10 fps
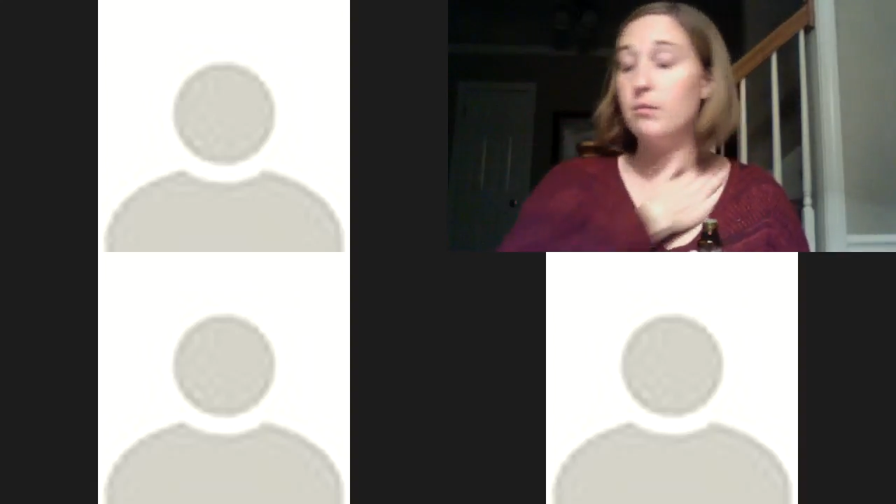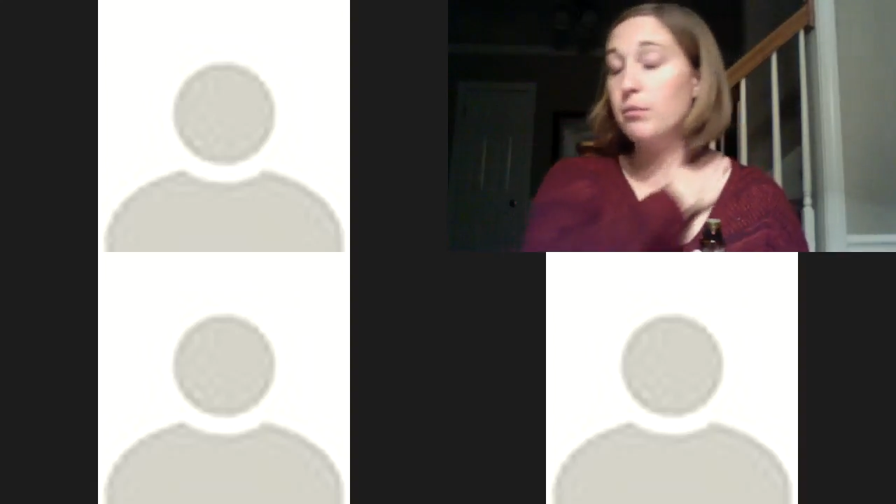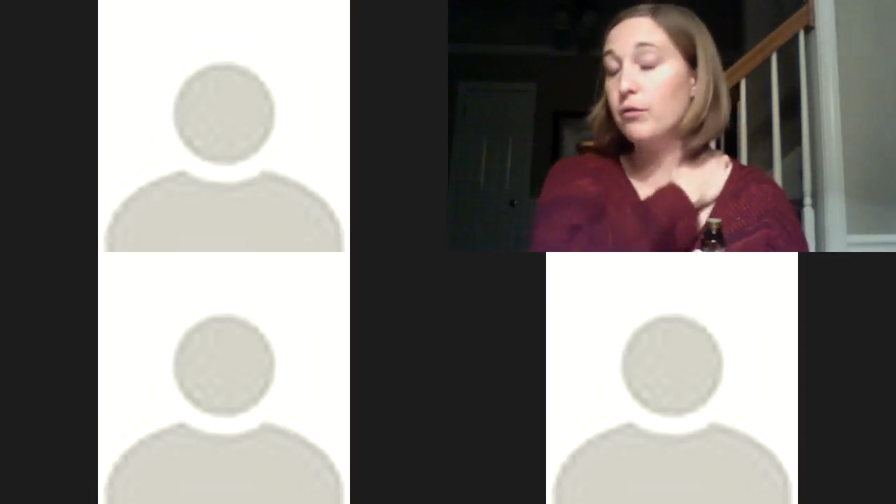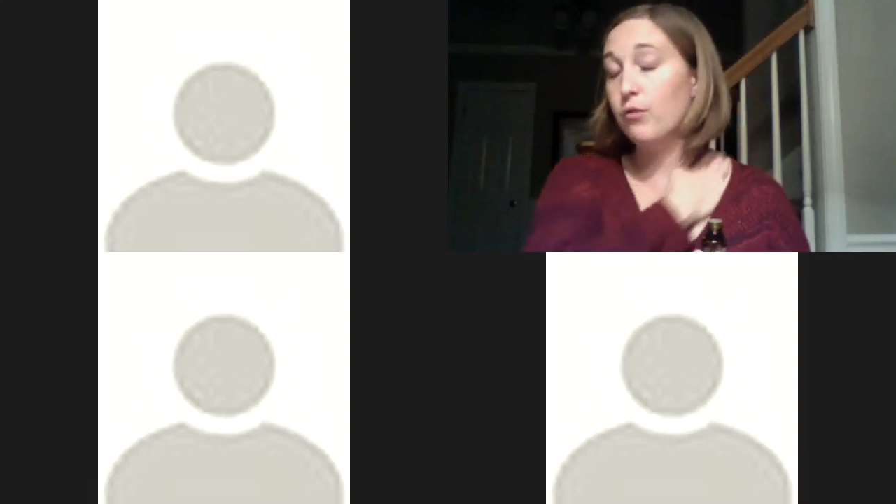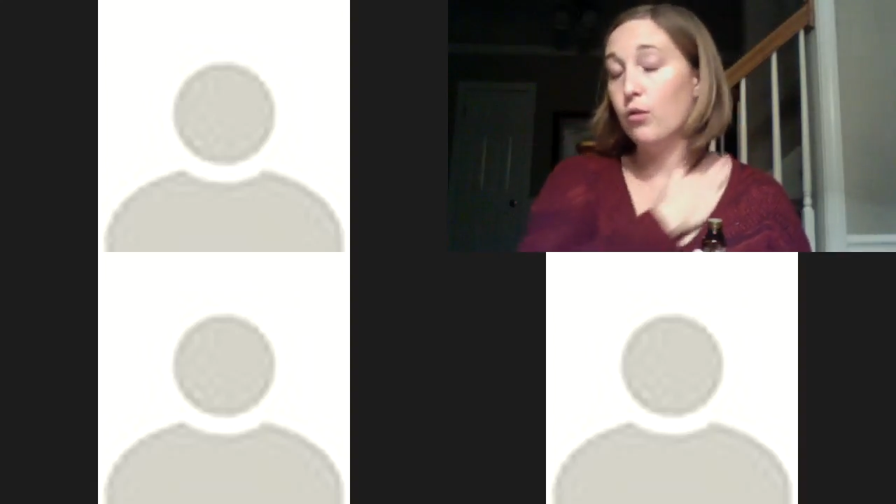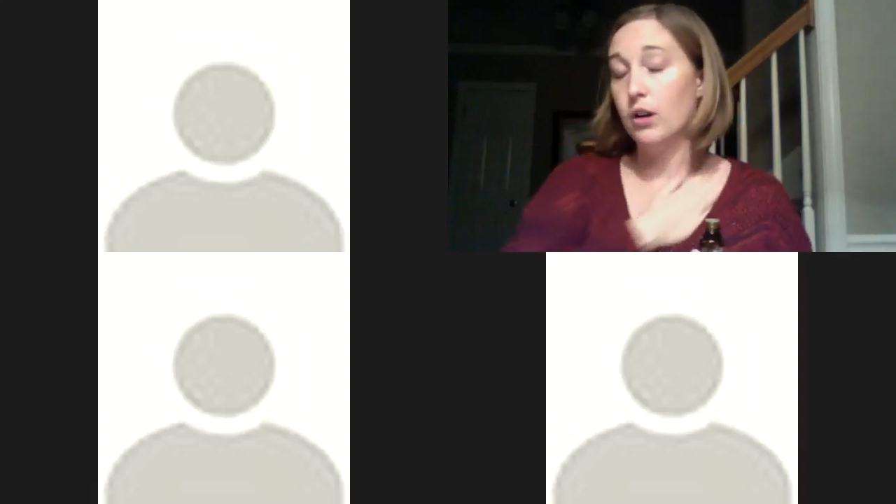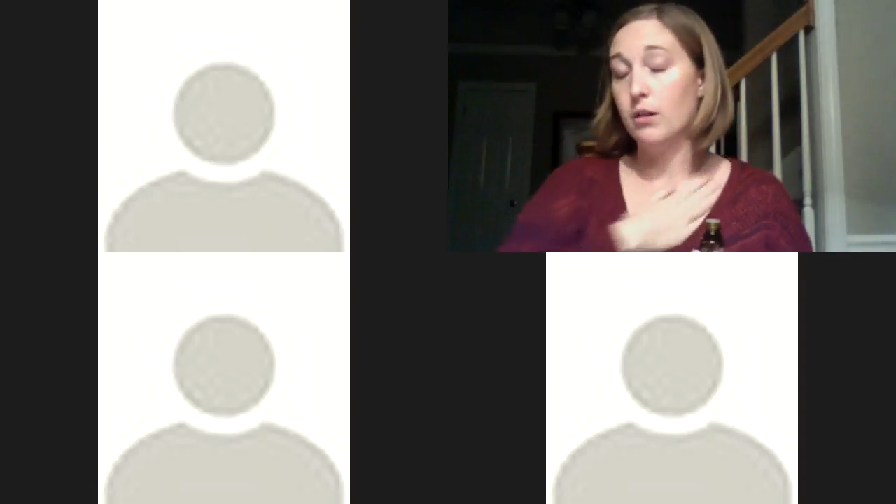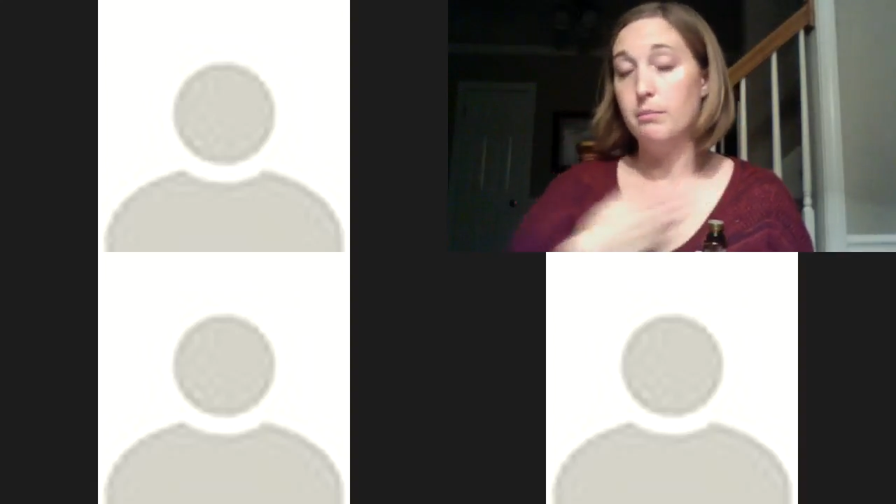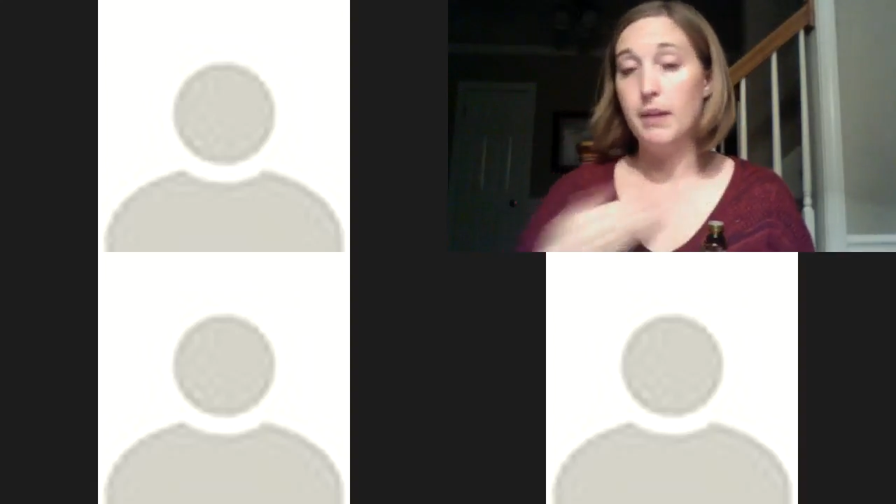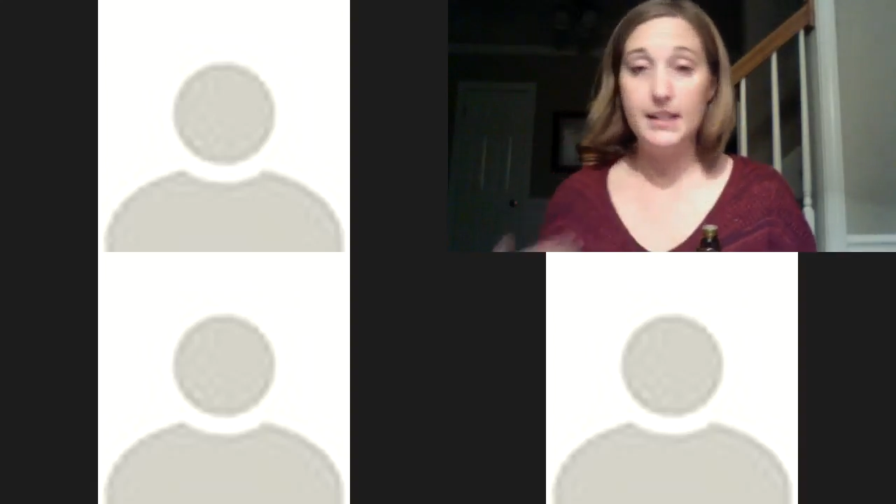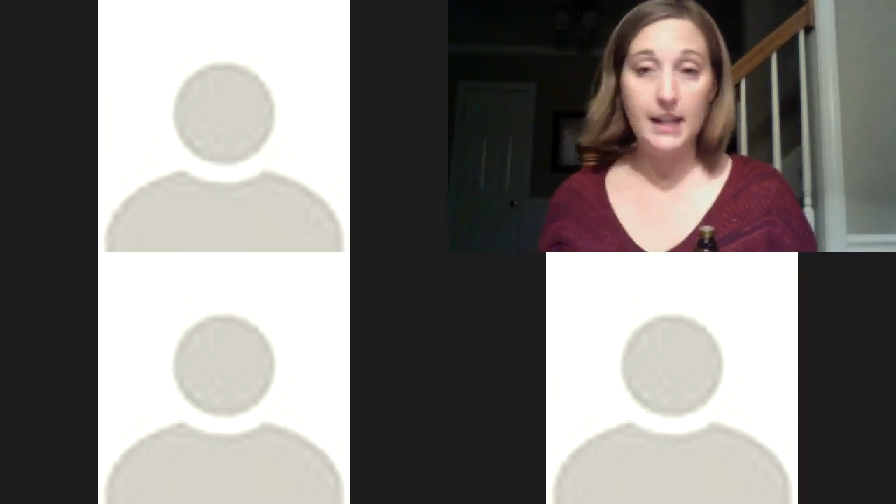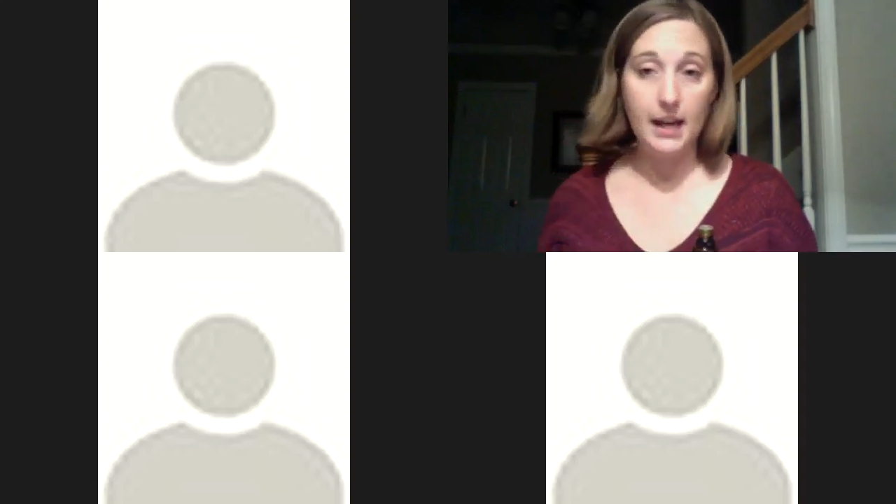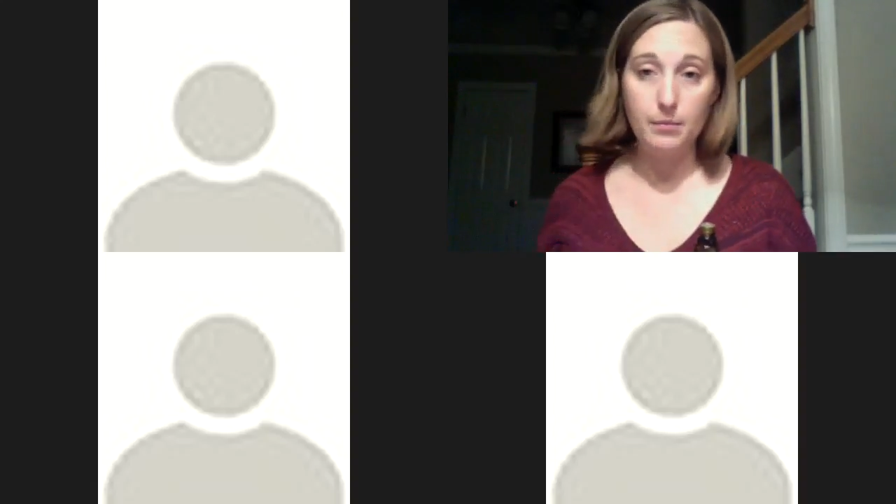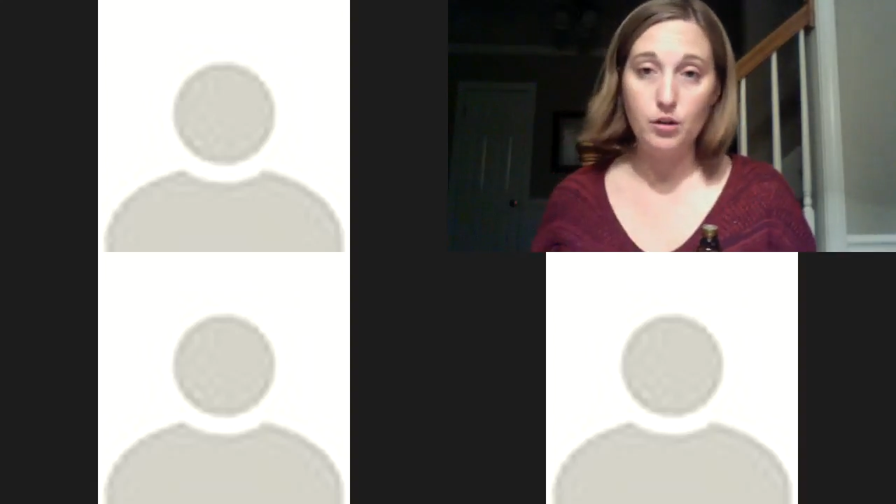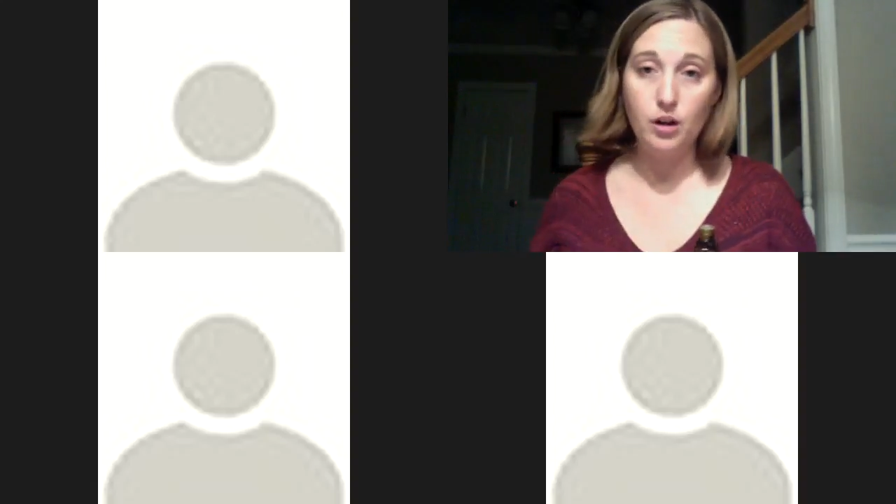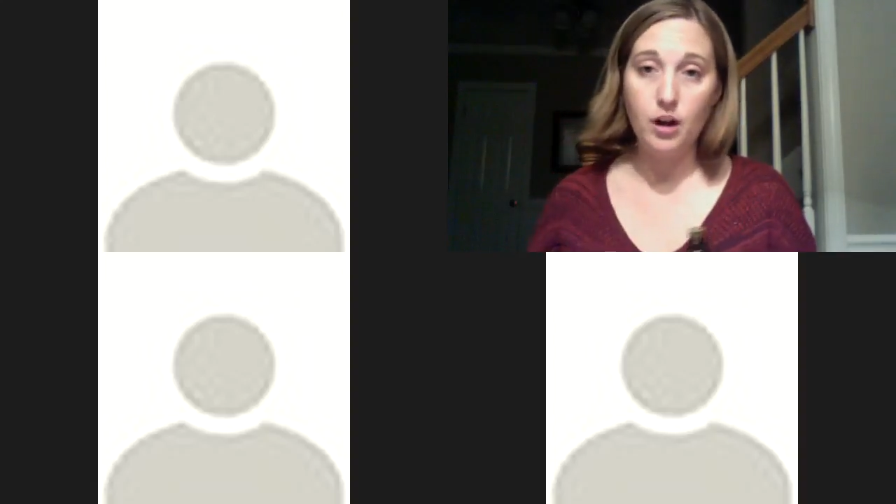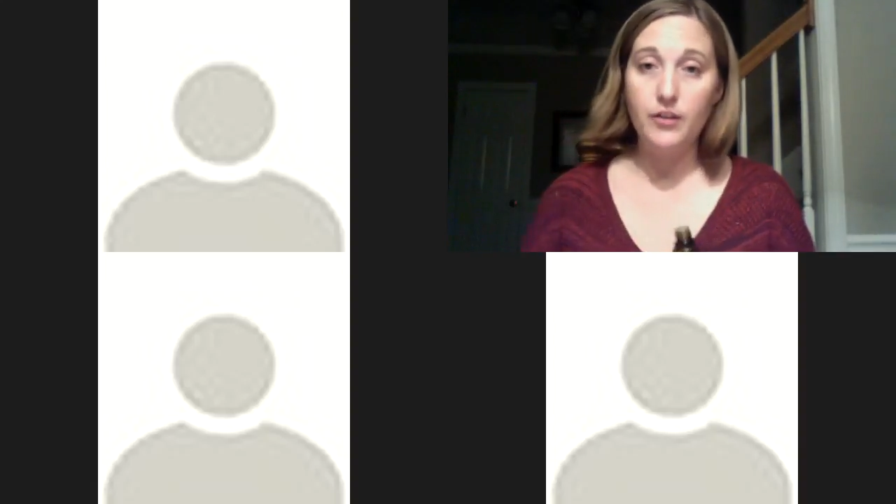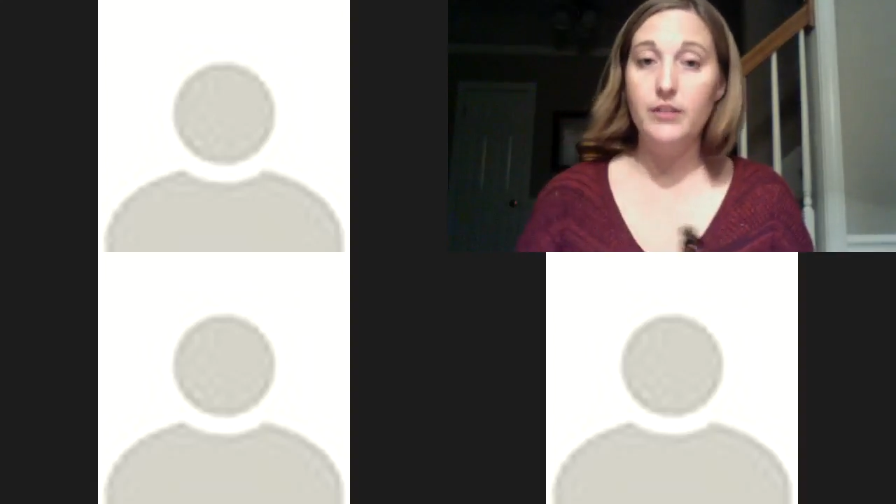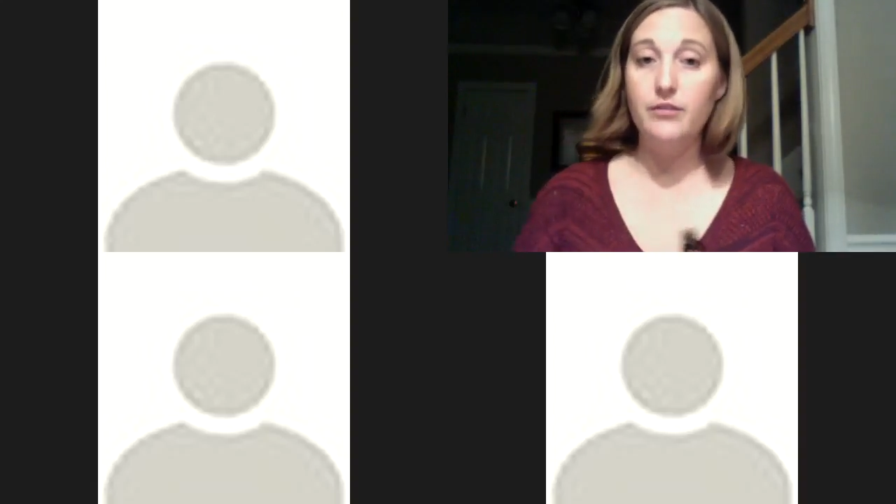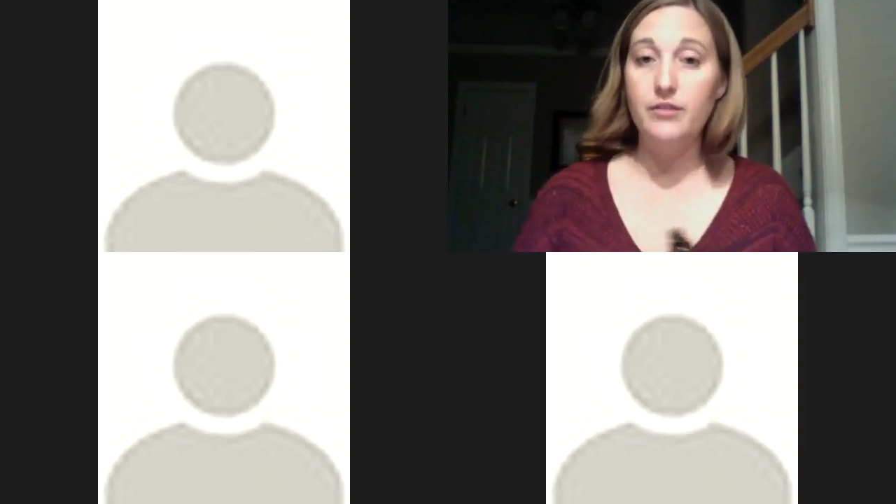before bedtime or on
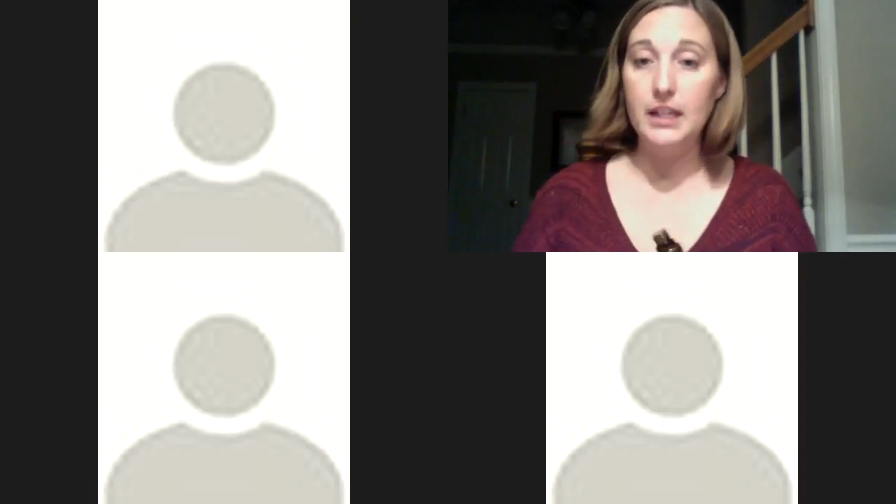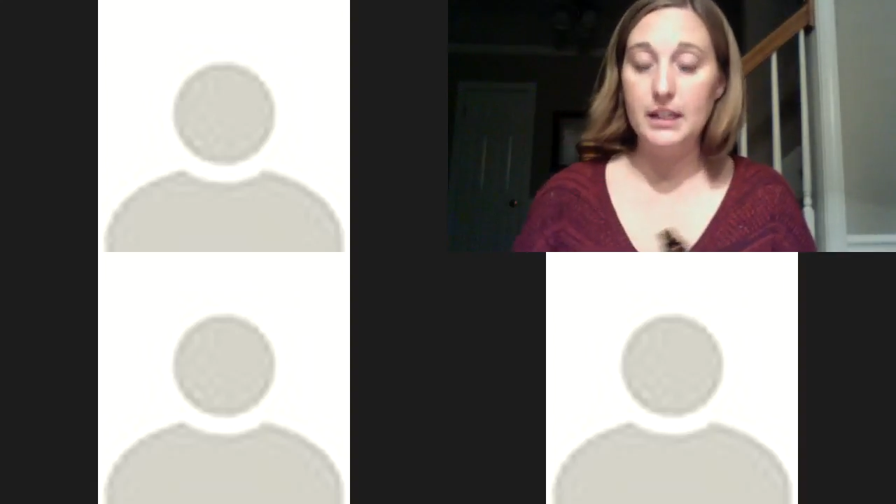their feet.